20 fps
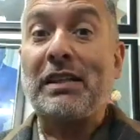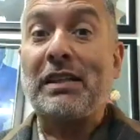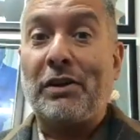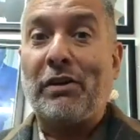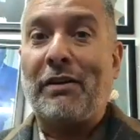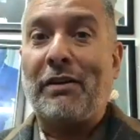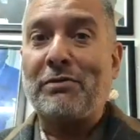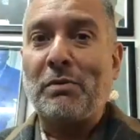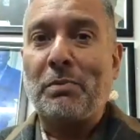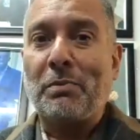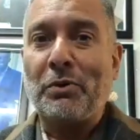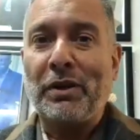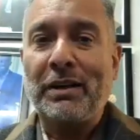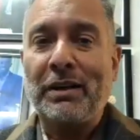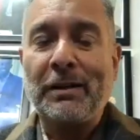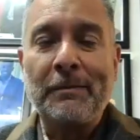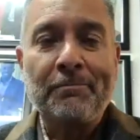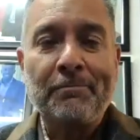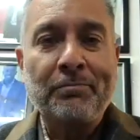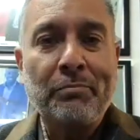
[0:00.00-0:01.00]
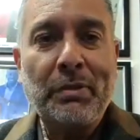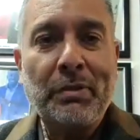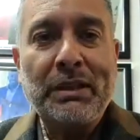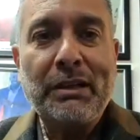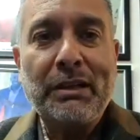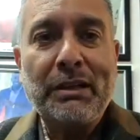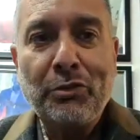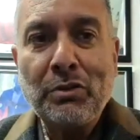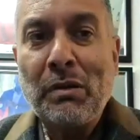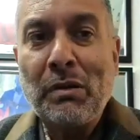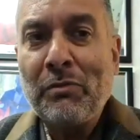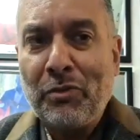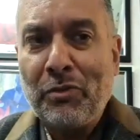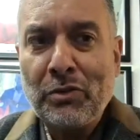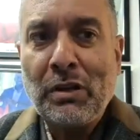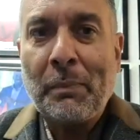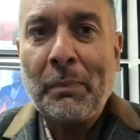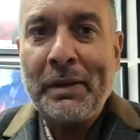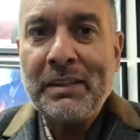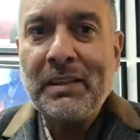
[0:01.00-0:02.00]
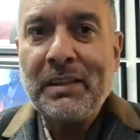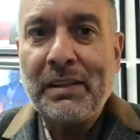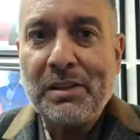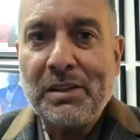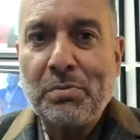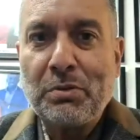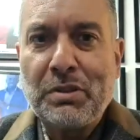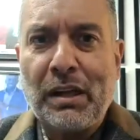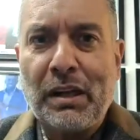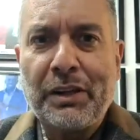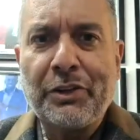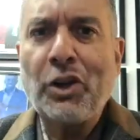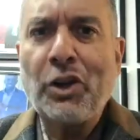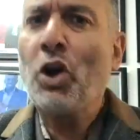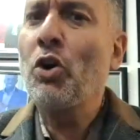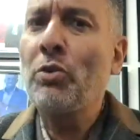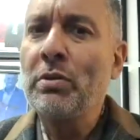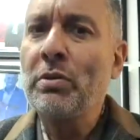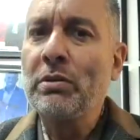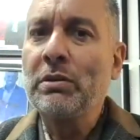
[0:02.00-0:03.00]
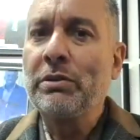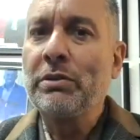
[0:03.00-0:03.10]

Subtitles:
that you have to put in. But the fundamentalists will tell you, no,